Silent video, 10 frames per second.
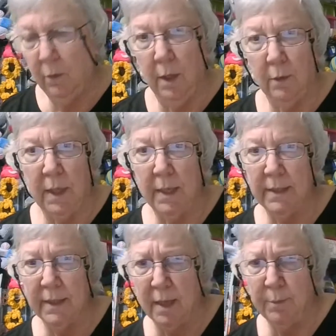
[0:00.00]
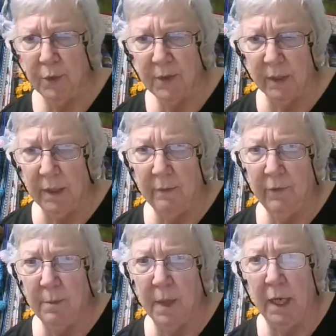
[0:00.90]
Well, guys, God puts a love
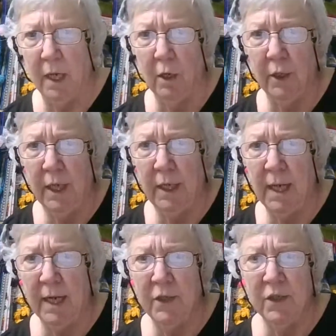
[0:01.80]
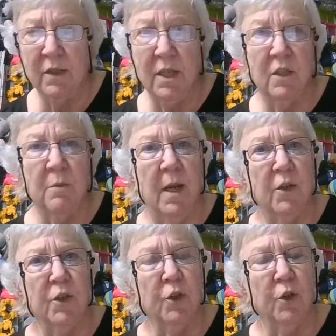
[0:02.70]
in my heart, and I just need to
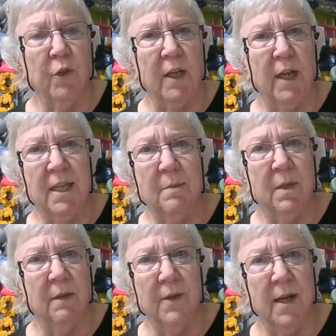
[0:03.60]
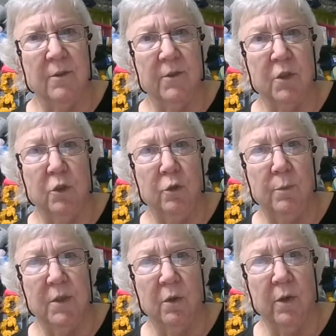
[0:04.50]
make sure that I keep giving out
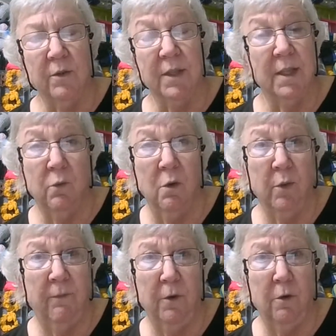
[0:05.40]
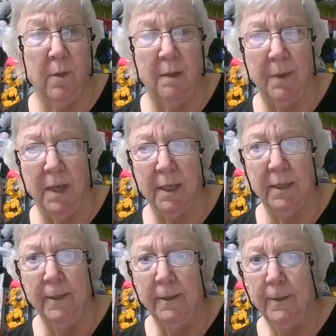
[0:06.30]
scoops, or else He won't refill my
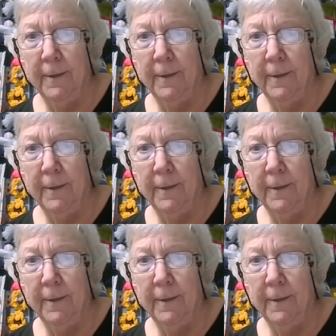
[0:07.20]
bucket.